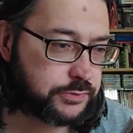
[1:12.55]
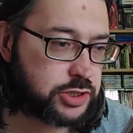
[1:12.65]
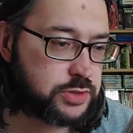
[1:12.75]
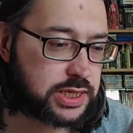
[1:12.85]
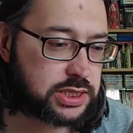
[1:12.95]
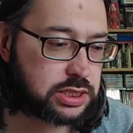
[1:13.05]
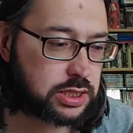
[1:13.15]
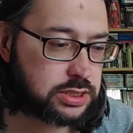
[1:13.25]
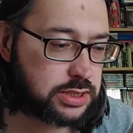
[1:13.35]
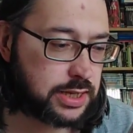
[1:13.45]
Two disc
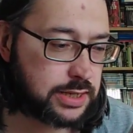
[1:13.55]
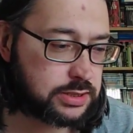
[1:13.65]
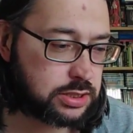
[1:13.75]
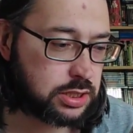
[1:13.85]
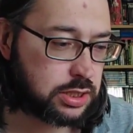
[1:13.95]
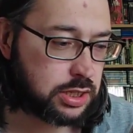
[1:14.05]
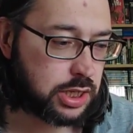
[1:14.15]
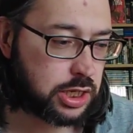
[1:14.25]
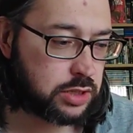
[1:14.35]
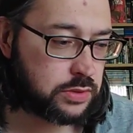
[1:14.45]
set,
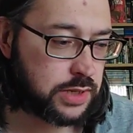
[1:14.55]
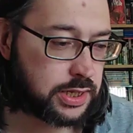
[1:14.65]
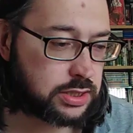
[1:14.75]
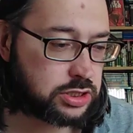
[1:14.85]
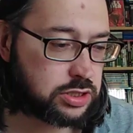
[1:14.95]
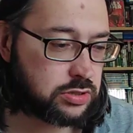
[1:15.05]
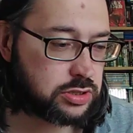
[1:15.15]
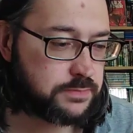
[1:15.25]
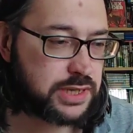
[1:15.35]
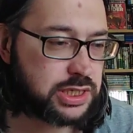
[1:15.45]
including
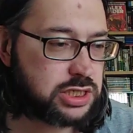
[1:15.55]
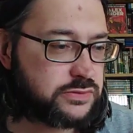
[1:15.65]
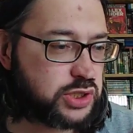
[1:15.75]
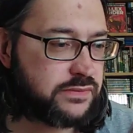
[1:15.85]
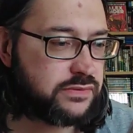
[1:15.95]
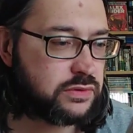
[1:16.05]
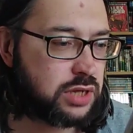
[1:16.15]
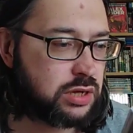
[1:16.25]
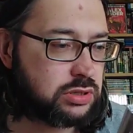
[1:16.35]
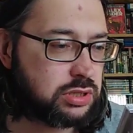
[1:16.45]
songs Beast of
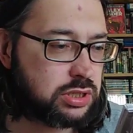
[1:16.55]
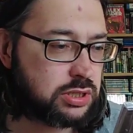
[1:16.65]
Gévaudan,